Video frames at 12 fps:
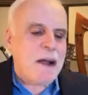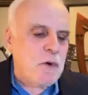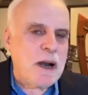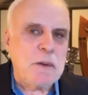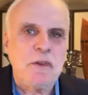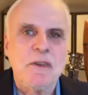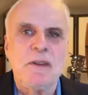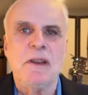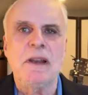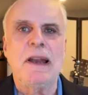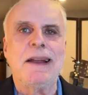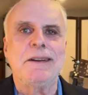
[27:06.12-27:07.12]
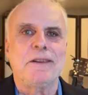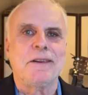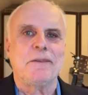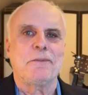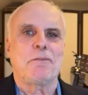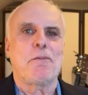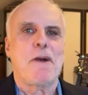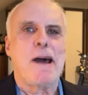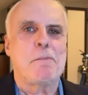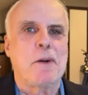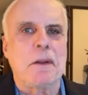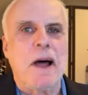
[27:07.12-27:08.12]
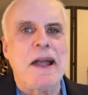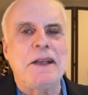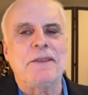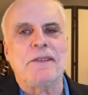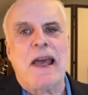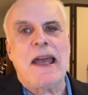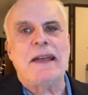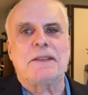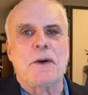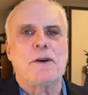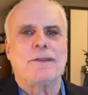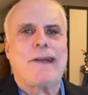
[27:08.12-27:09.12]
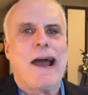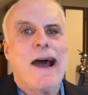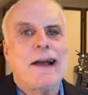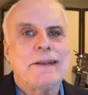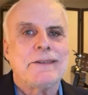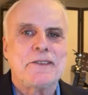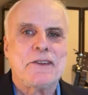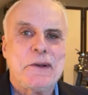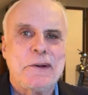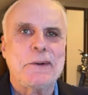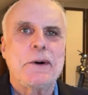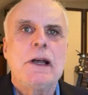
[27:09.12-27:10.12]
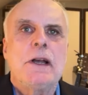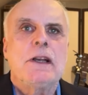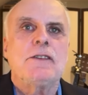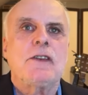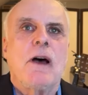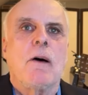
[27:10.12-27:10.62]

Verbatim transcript: and when I was a teenage rebel, I used to hate those guys too. So,